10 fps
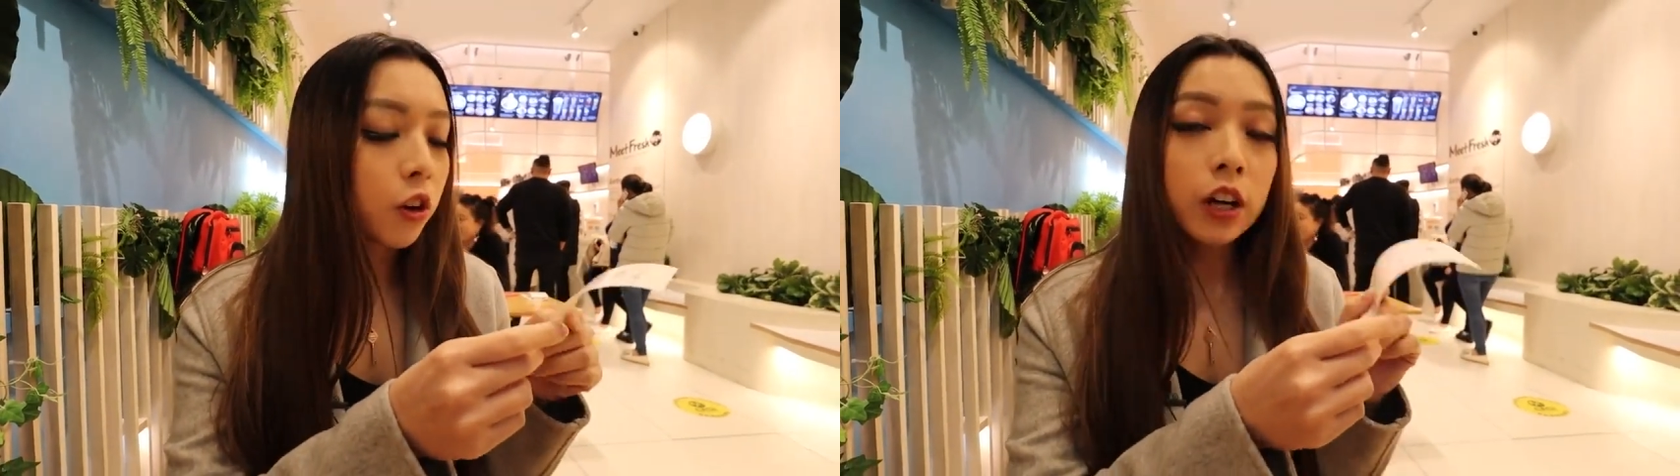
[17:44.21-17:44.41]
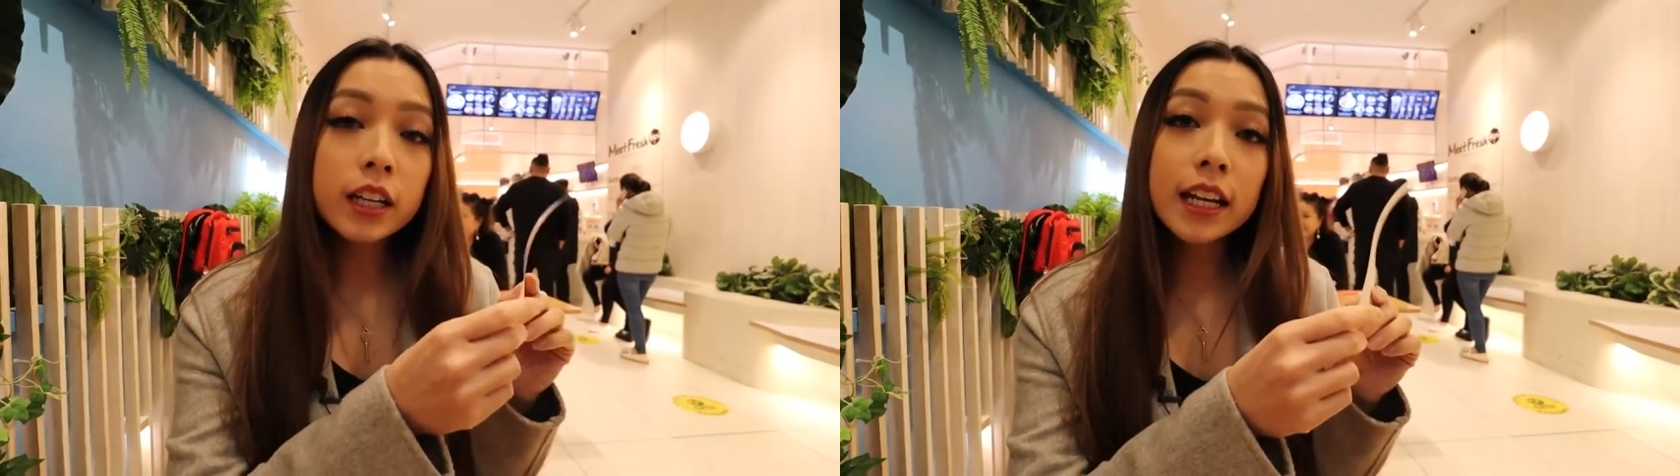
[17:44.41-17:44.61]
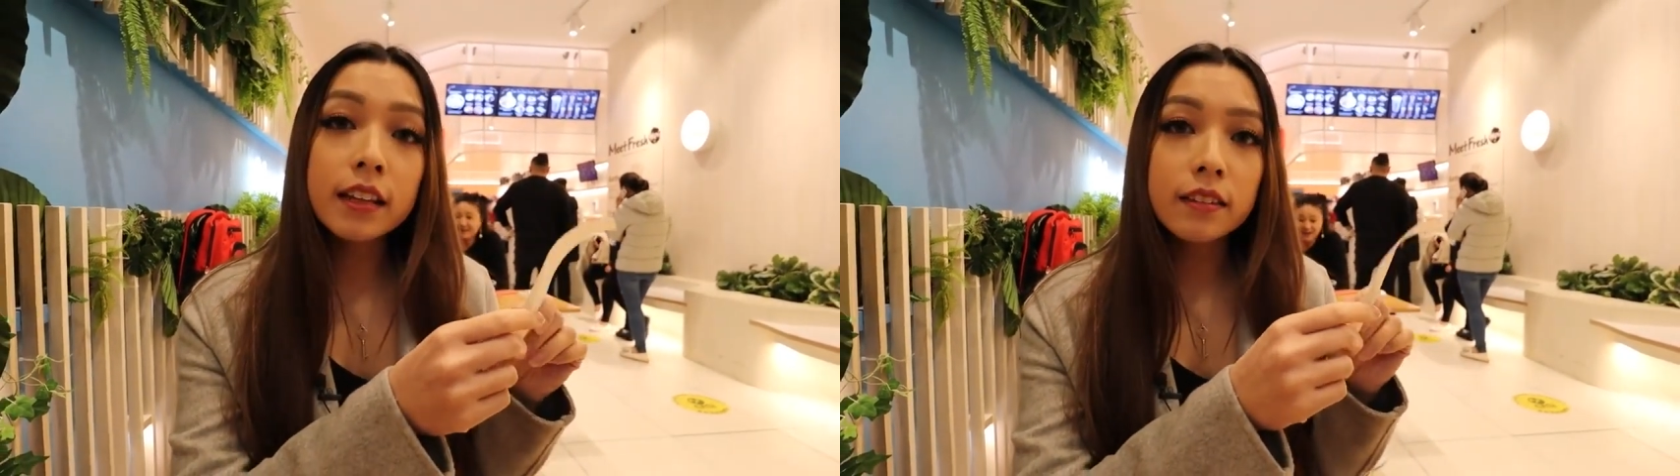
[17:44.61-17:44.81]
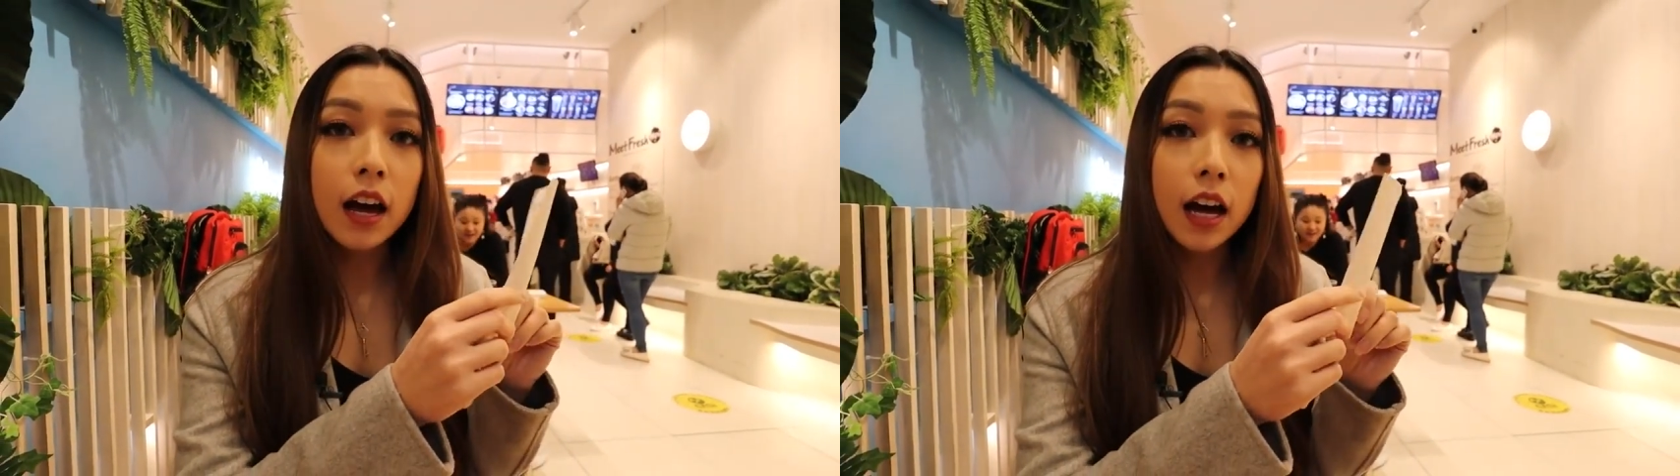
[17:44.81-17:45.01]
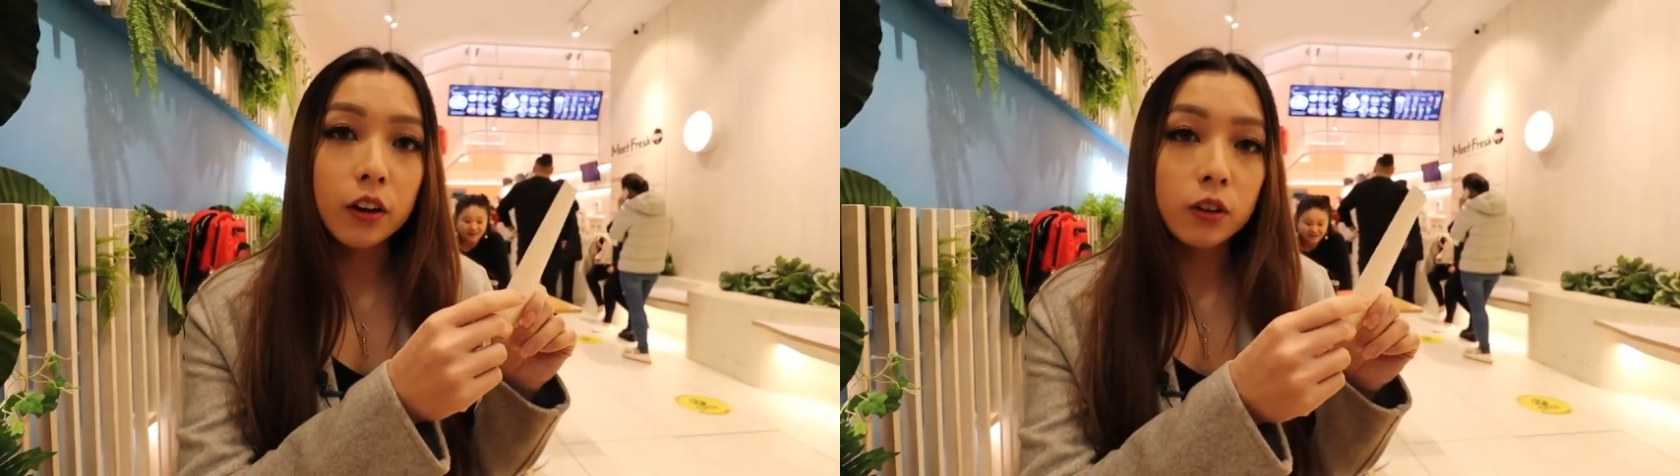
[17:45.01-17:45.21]
coconut
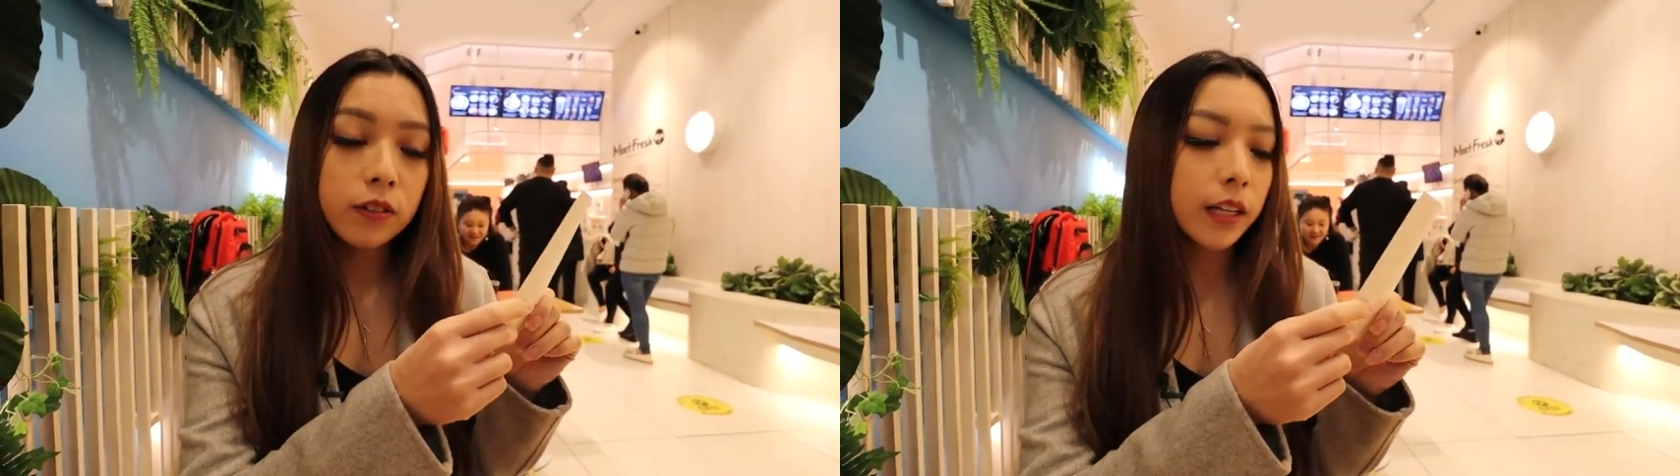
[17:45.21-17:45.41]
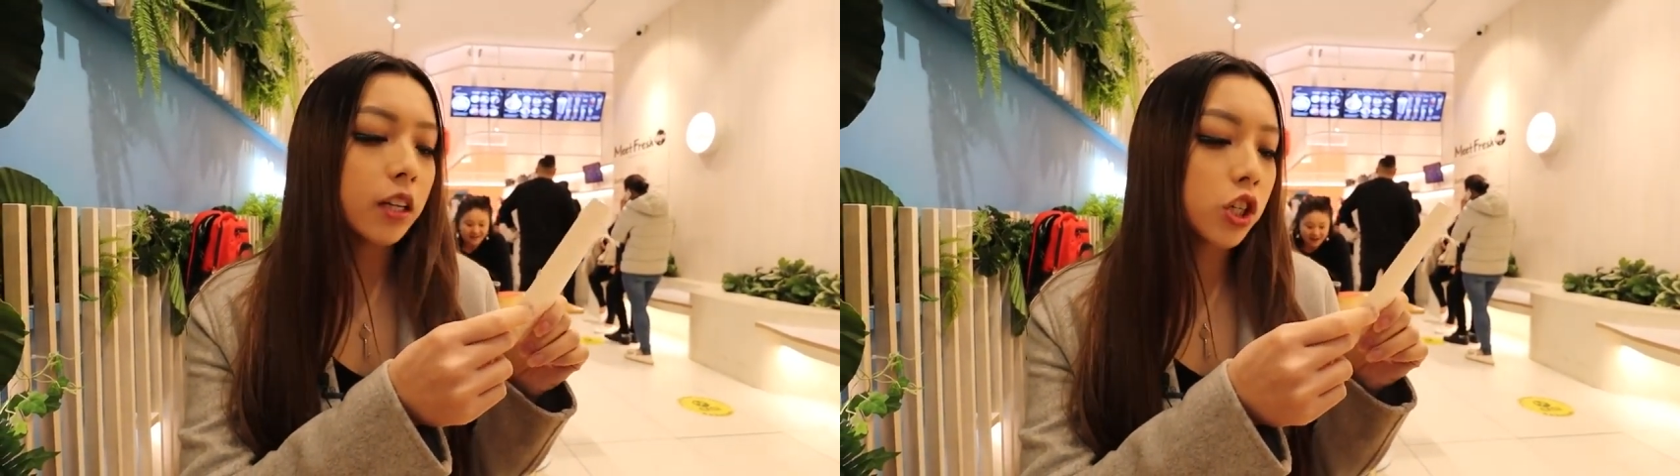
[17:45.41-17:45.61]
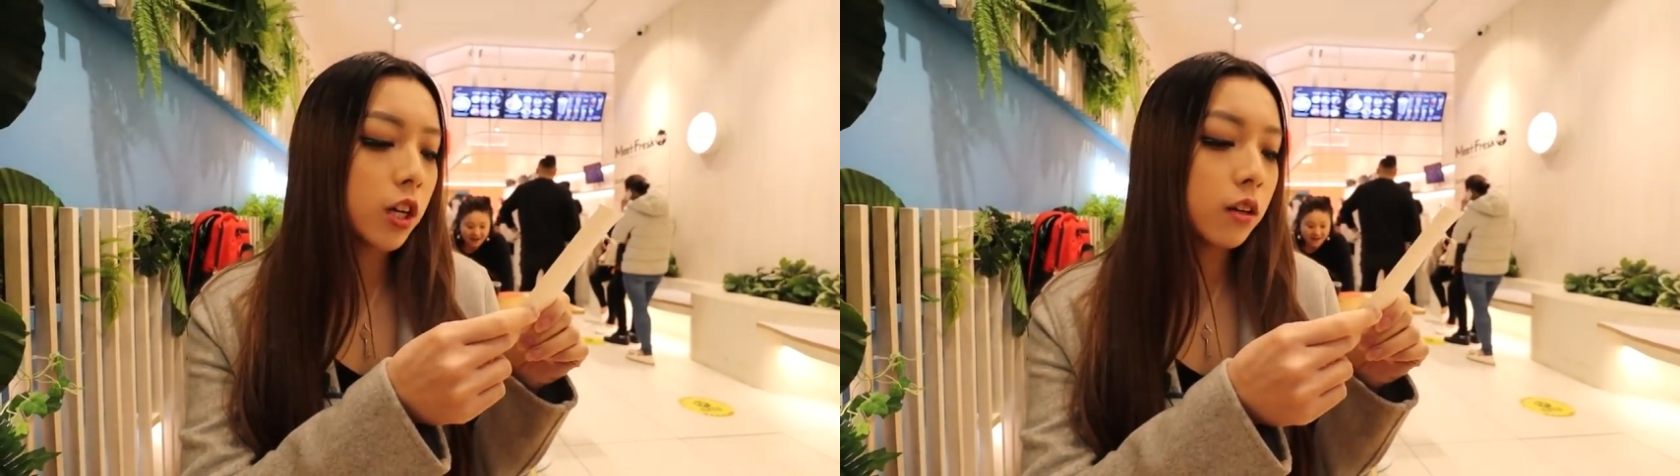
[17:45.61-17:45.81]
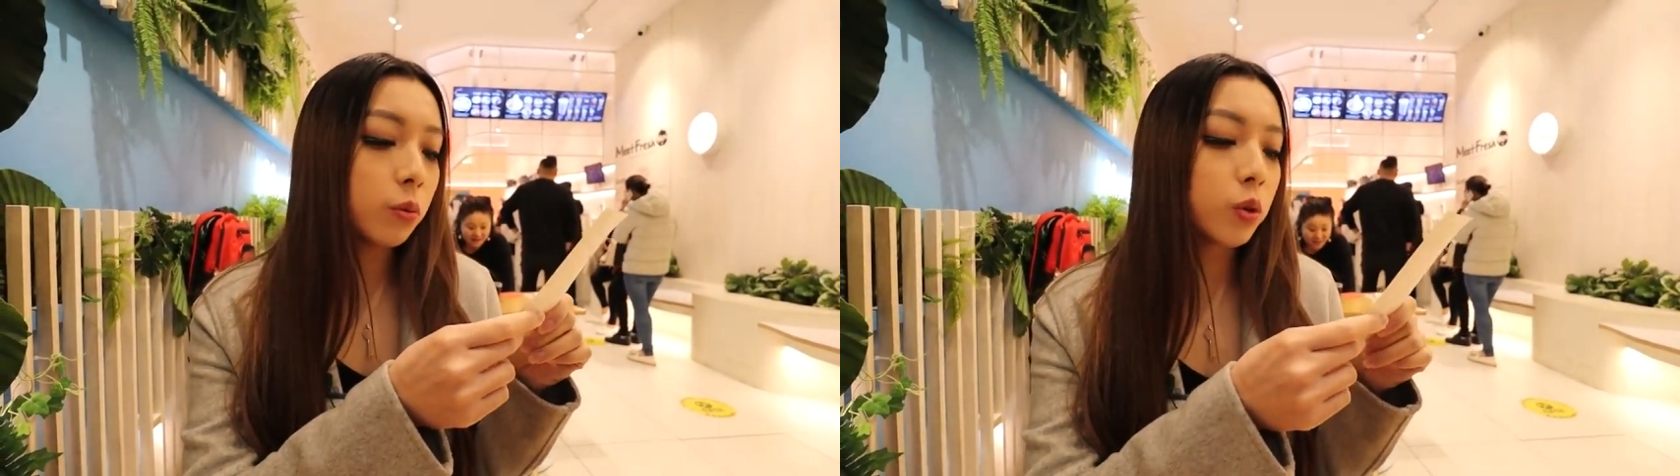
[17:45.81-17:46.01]
sago signature,